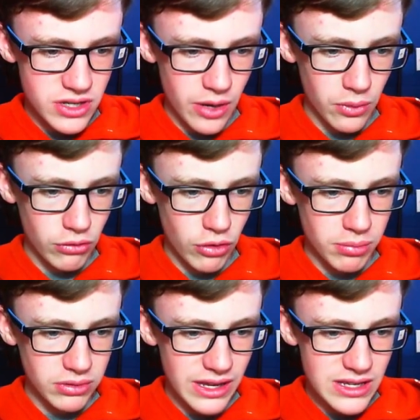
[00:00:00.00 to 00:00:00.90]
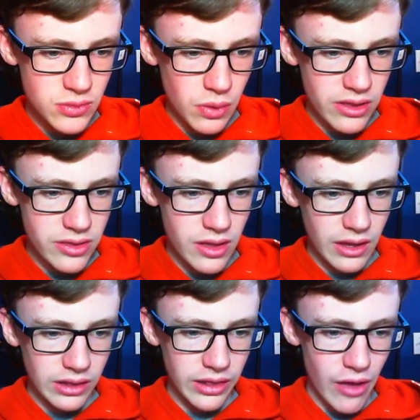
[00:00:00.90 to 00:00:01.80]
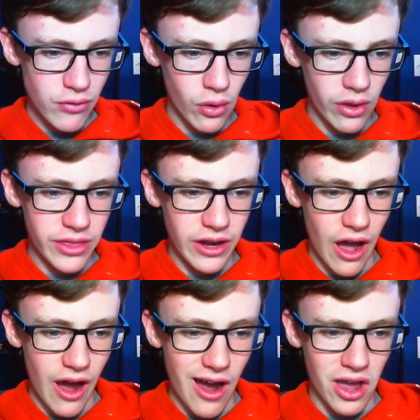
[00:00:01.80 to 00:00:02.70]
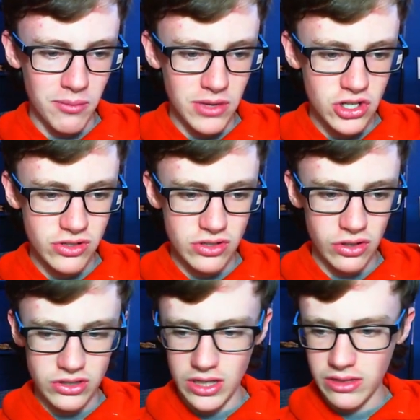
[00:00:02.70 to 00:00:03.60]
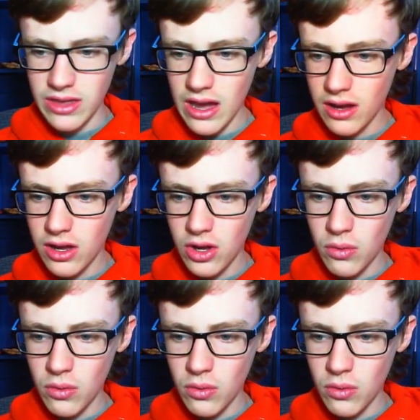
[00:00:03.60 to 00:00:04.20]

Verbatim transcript: and we're going to replace with level and then I. Make sure it looks like that.